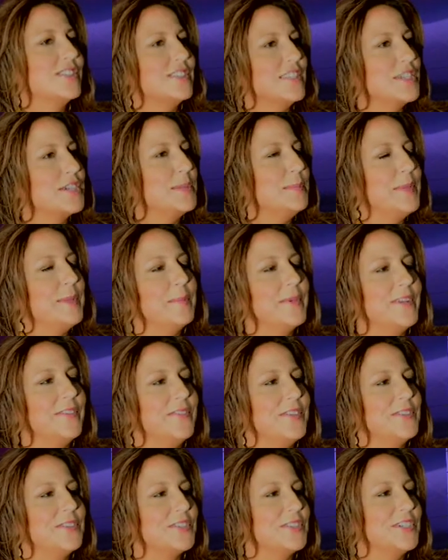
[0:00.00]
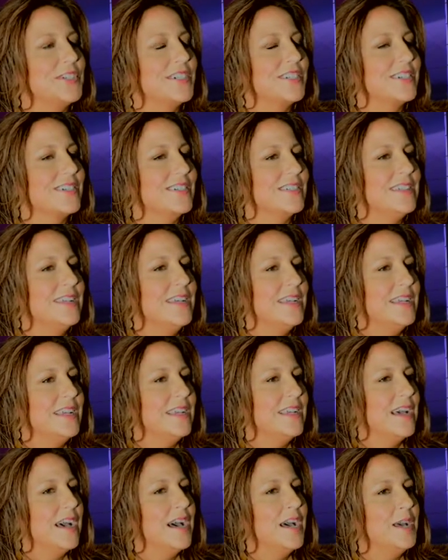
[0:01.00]
So that could be my future article.
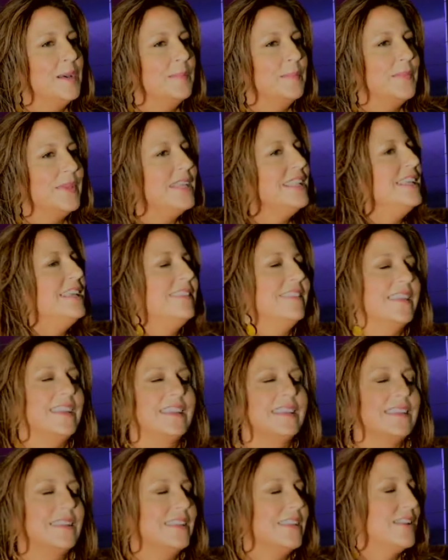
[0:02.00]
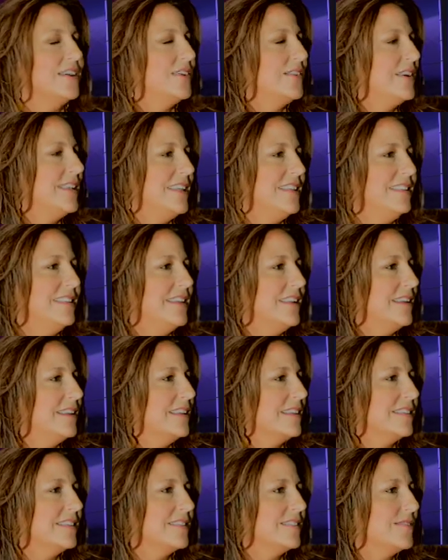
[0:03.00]
Yeah. Um, anything, you know,
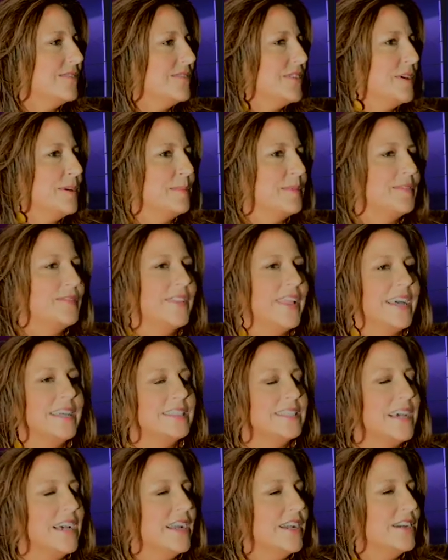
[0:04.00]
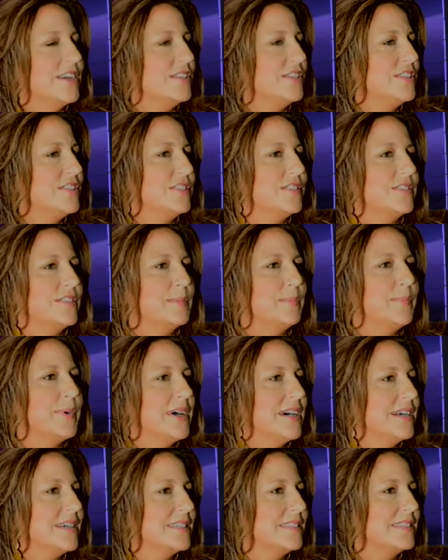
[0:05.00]
anything from a flat tire to the
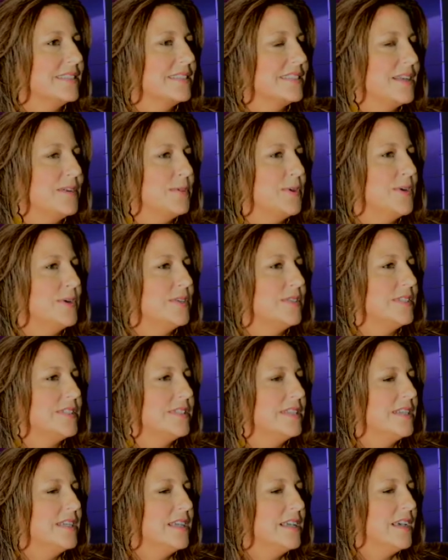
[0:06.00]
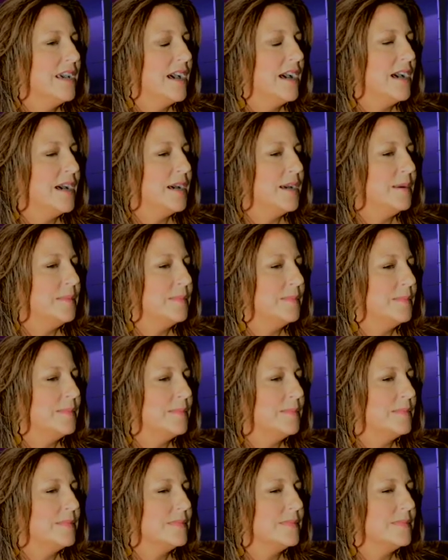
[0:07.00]
bugs. I wrote.
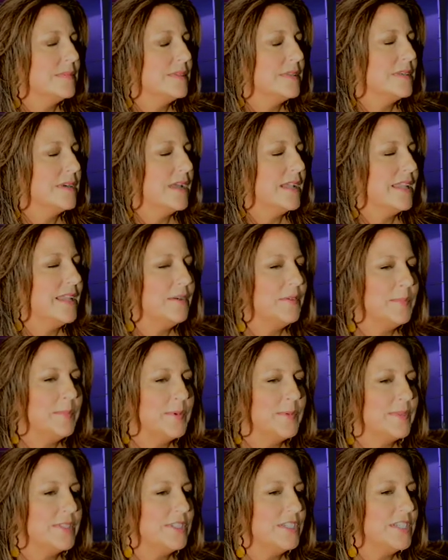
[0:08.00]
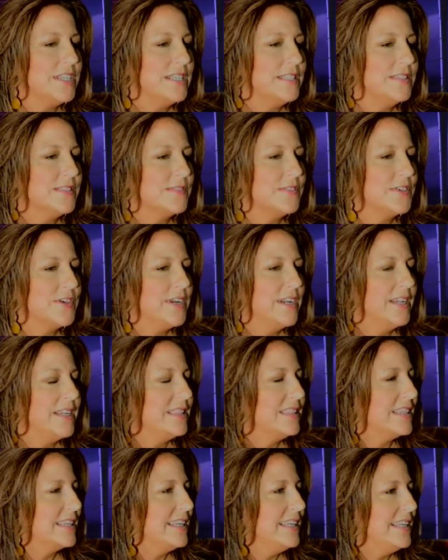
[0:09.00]
Um, I can't remember the shades of gray
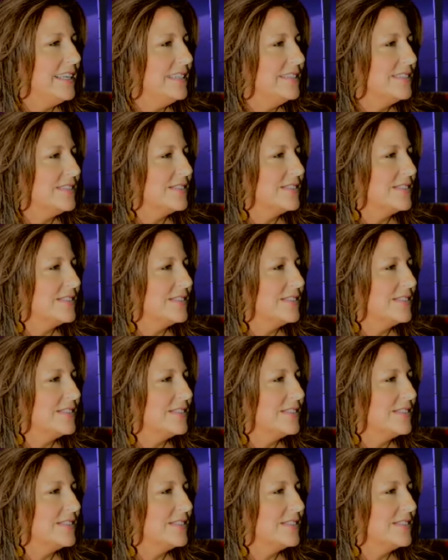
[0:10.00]
and the keys or